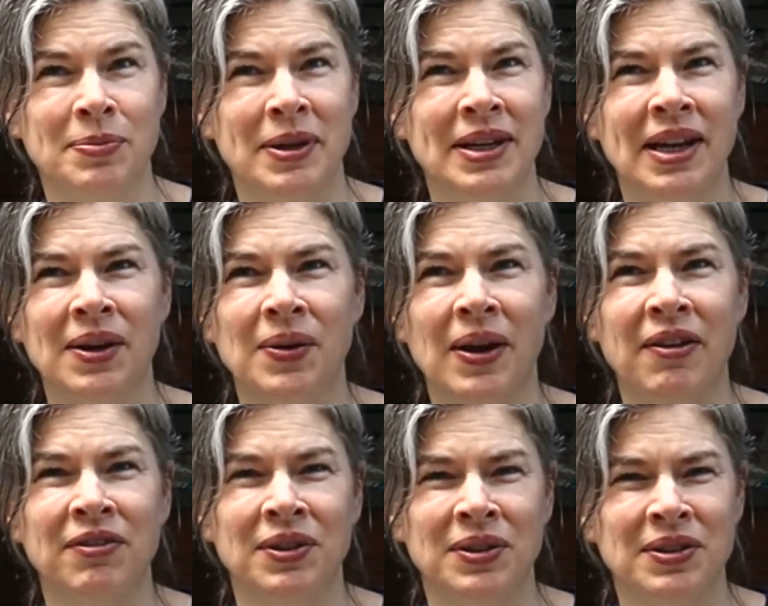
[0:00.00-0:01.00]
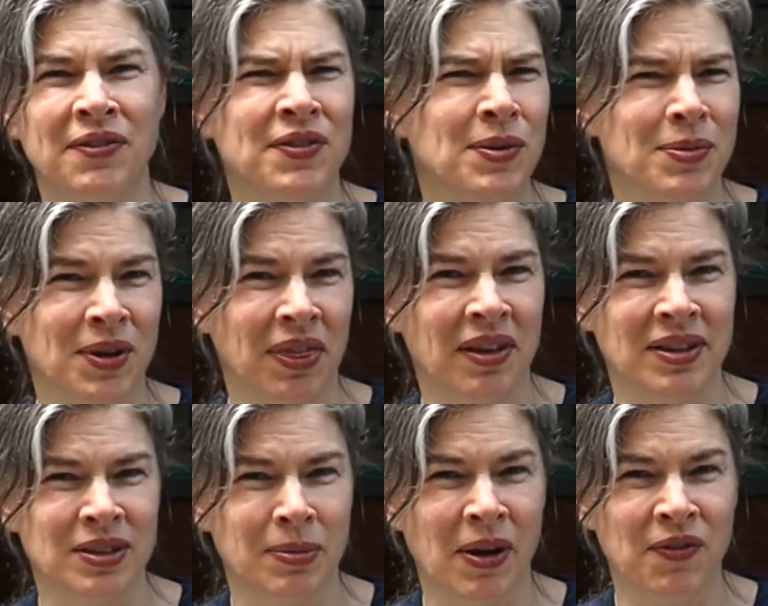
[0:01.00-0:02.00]
but now I've learned a few more
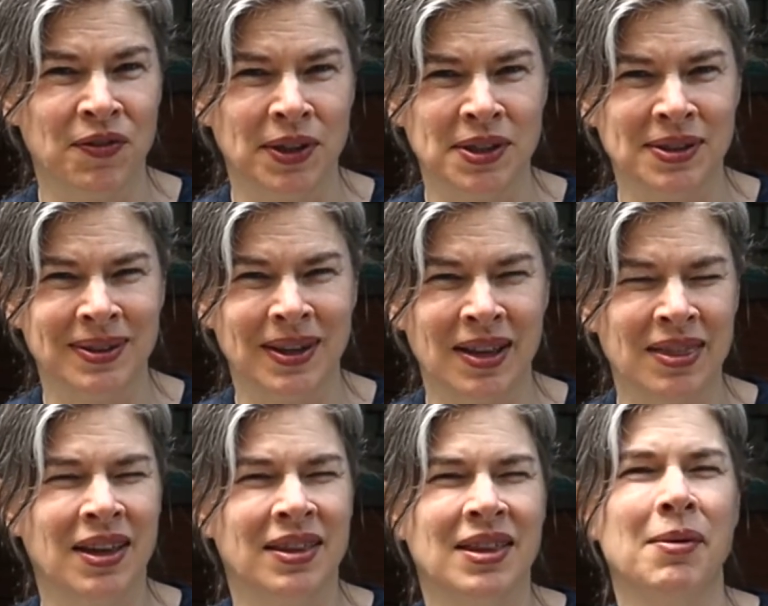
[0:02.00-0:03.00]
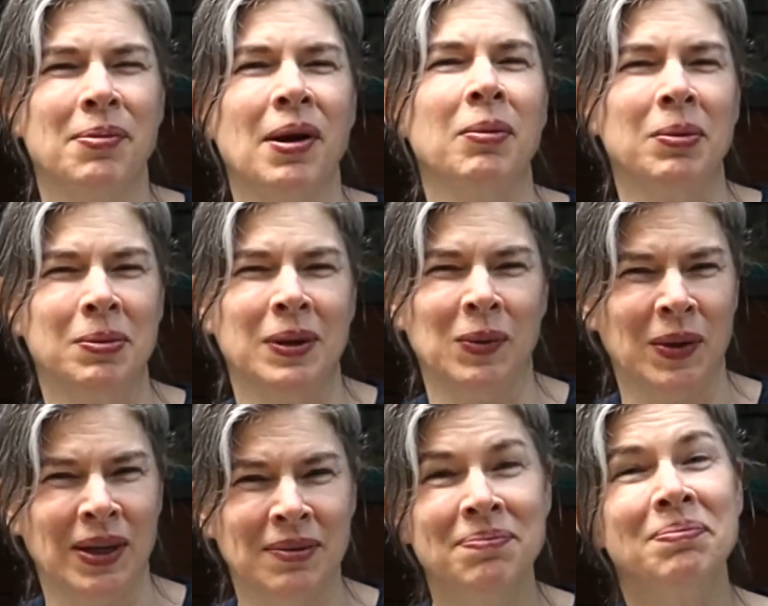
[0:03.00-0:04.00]
things about fridges, and I think that probably
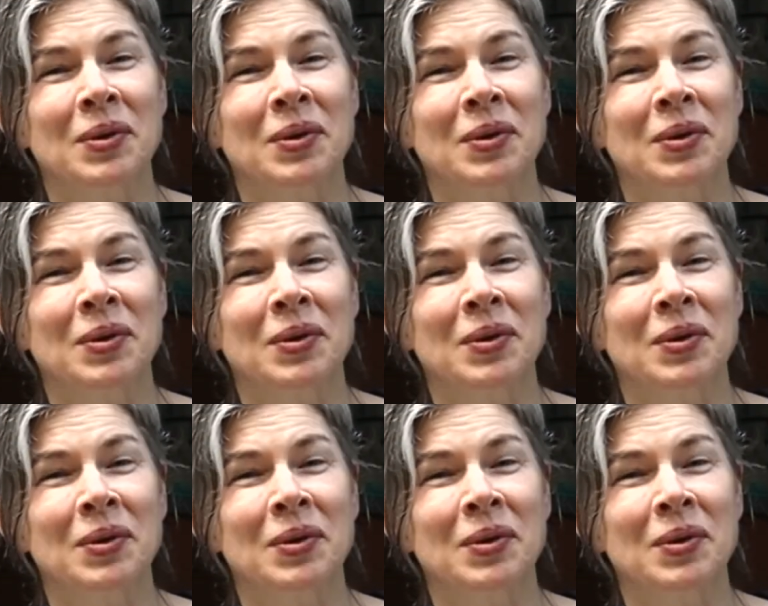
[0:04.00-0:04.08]
we